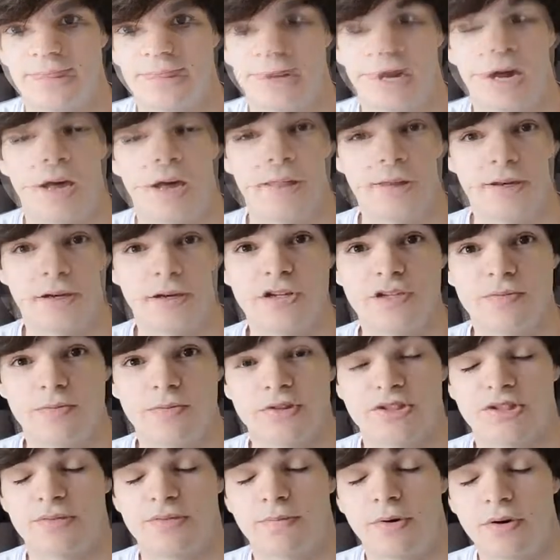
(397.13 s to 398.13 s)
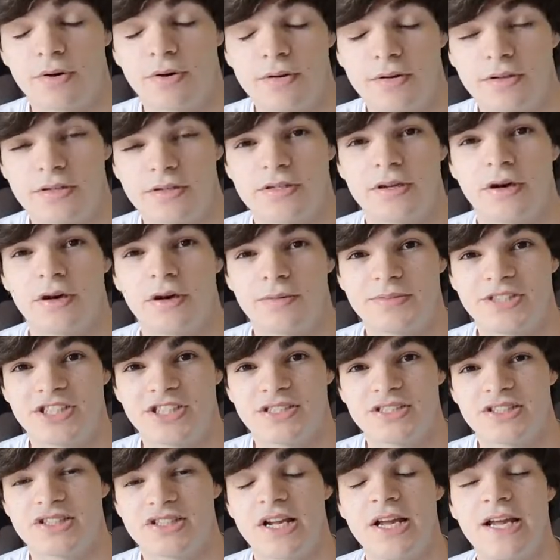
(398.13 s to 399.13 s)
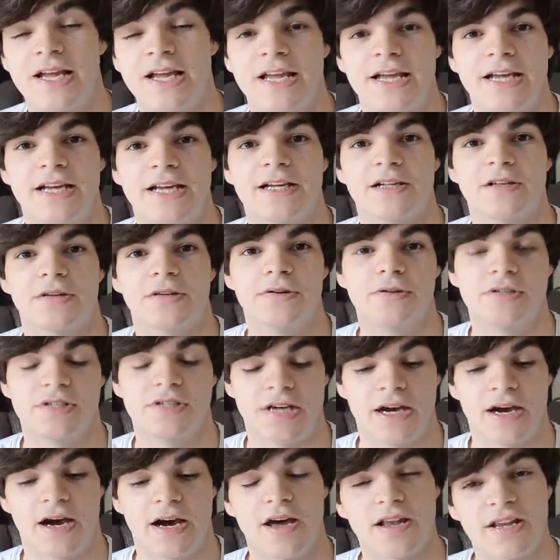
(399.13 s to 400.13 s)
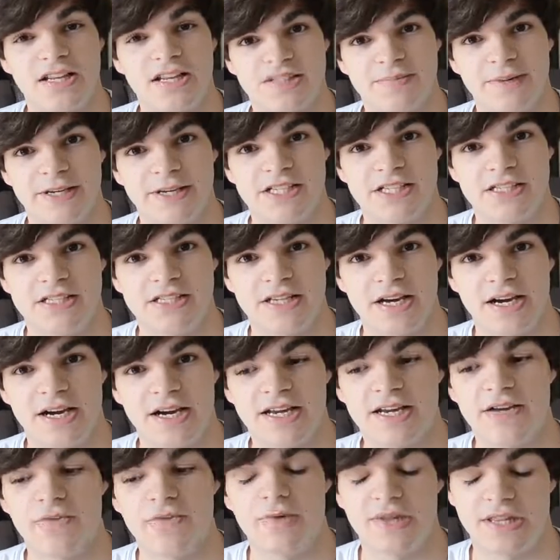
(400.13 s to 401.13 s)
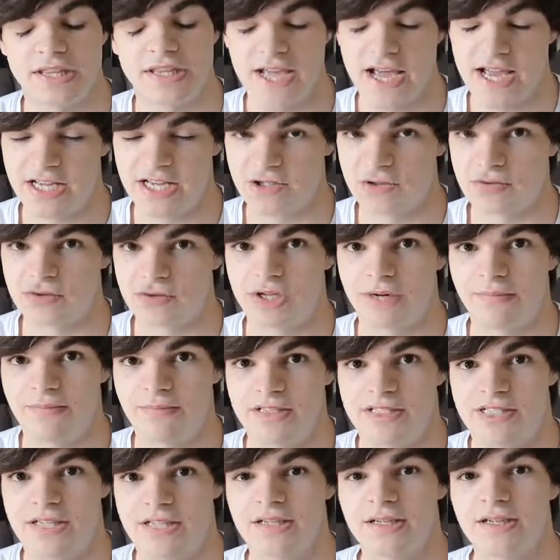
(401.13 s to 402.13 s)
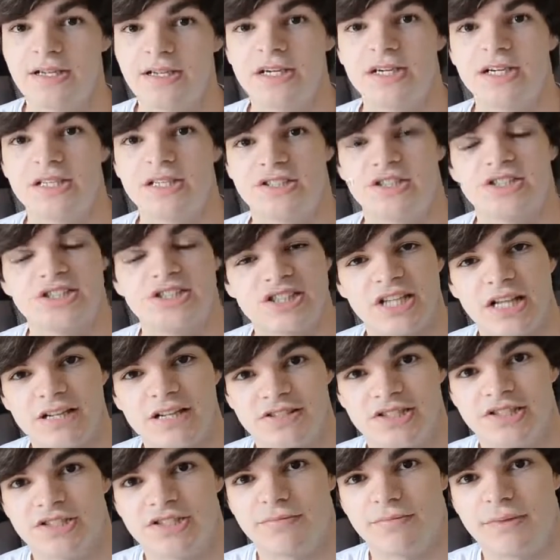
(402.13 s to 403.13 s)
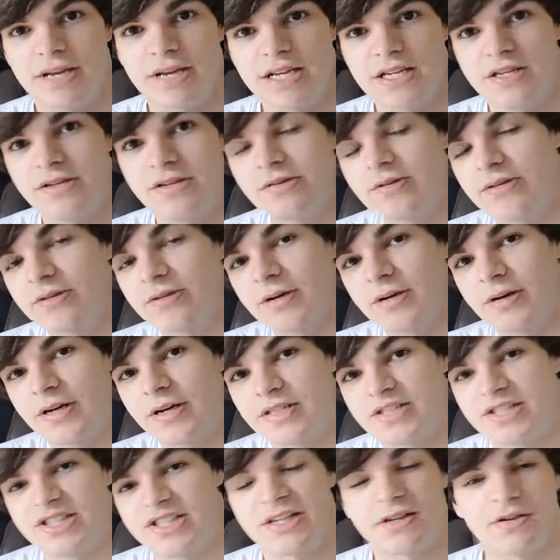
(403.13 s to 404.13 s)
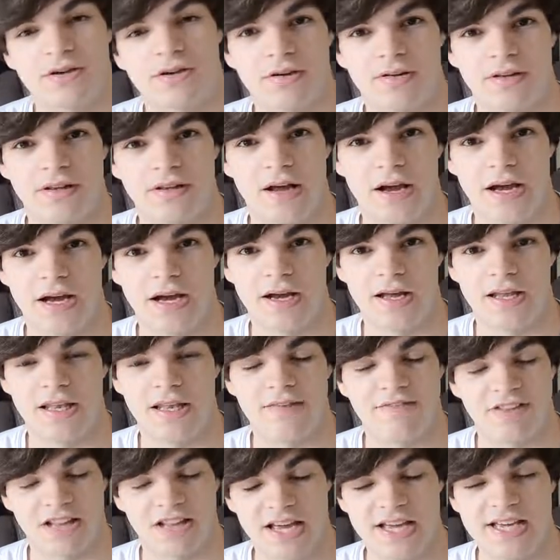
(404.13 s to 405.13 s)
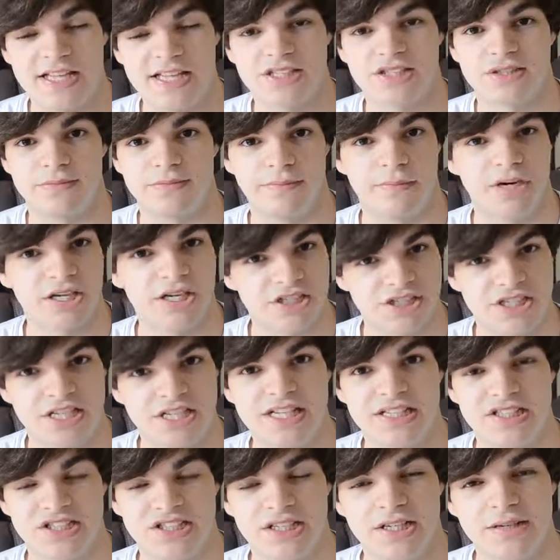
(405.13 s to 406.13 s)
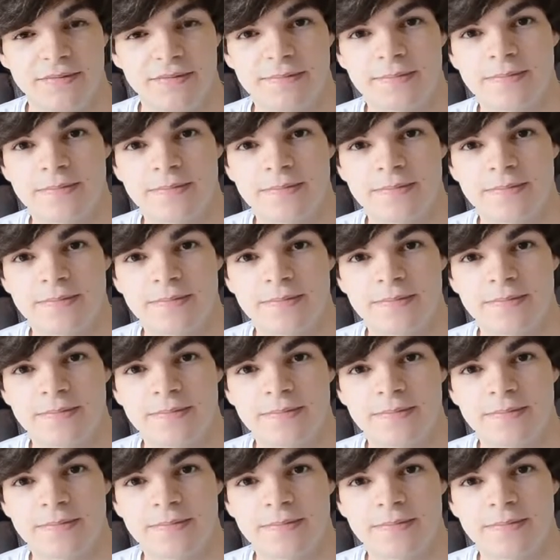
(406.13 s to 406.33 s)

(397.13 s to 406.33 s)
Other notable support options include Unexpected Die with the Angel Trumpeter. So this allows you to make your Synchro level 8s much easier,